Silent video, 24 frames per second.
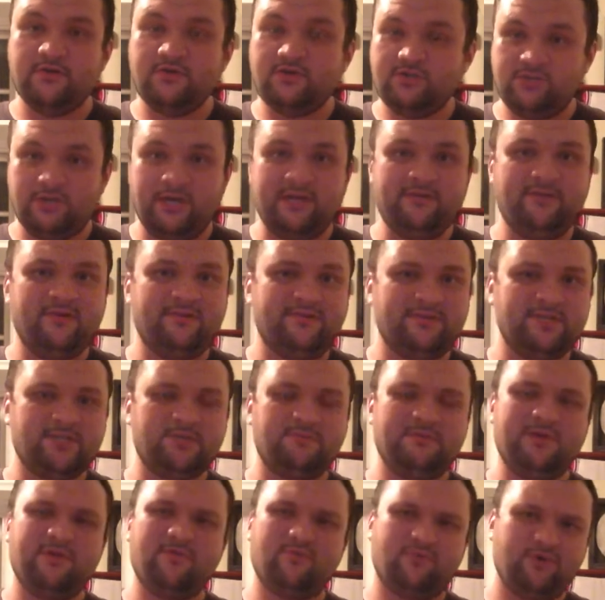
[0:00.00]
So I thought this
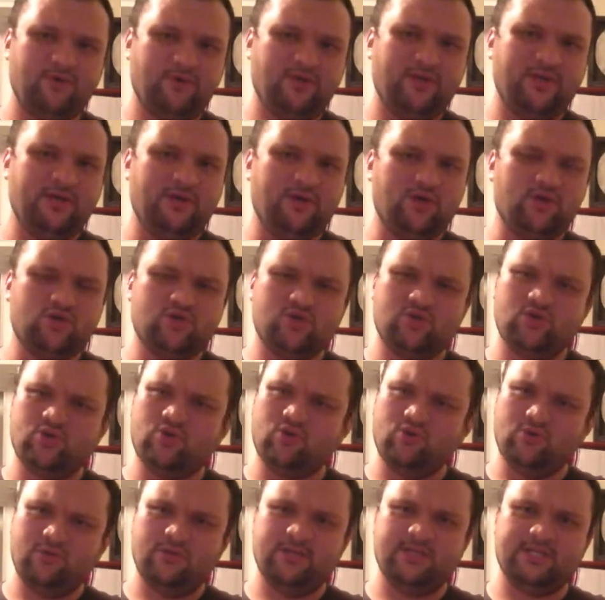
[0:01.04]
would be a really
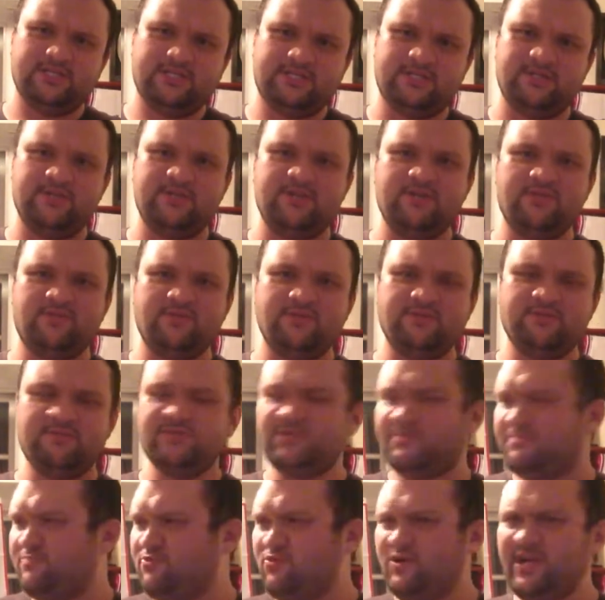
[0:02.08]
cool list to do. It was
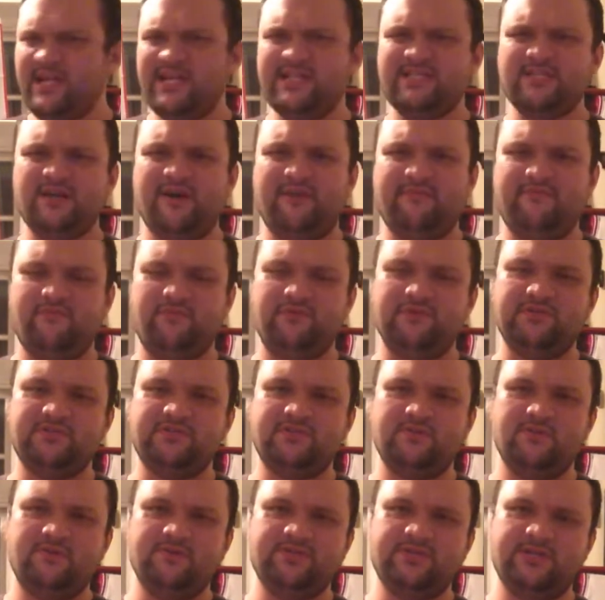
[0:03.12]
a pretty tough one
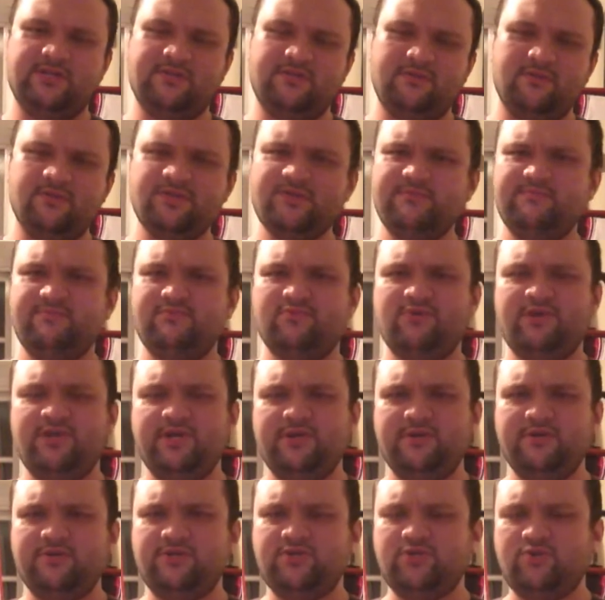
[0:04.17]
too, because there is some pretty
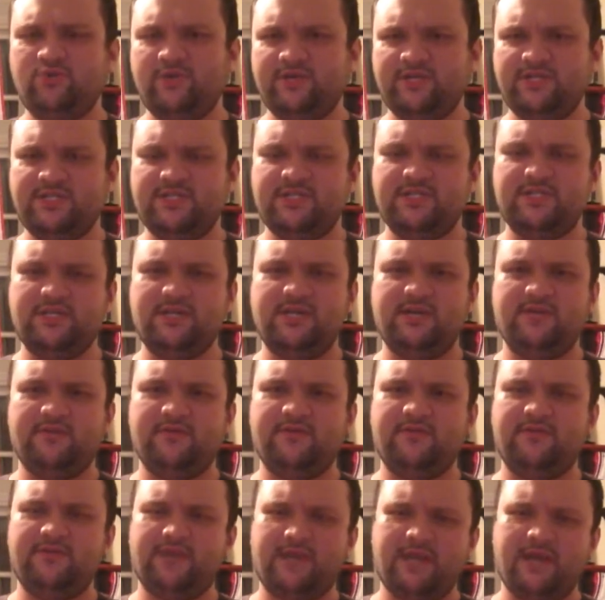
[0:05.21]
good twists here
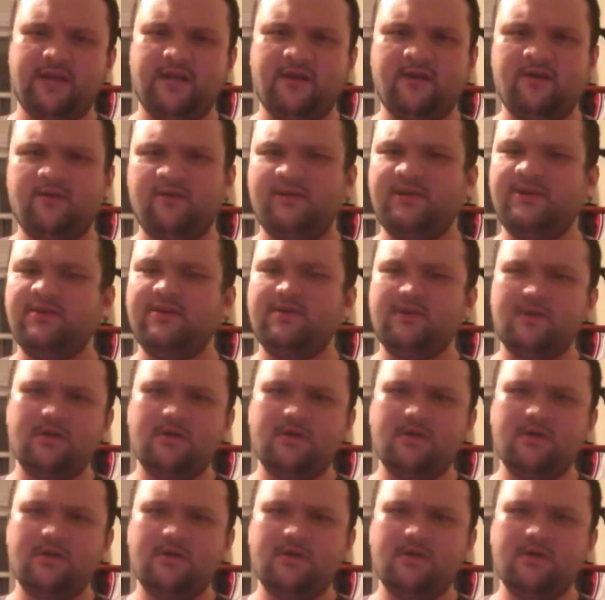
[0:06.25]
and there and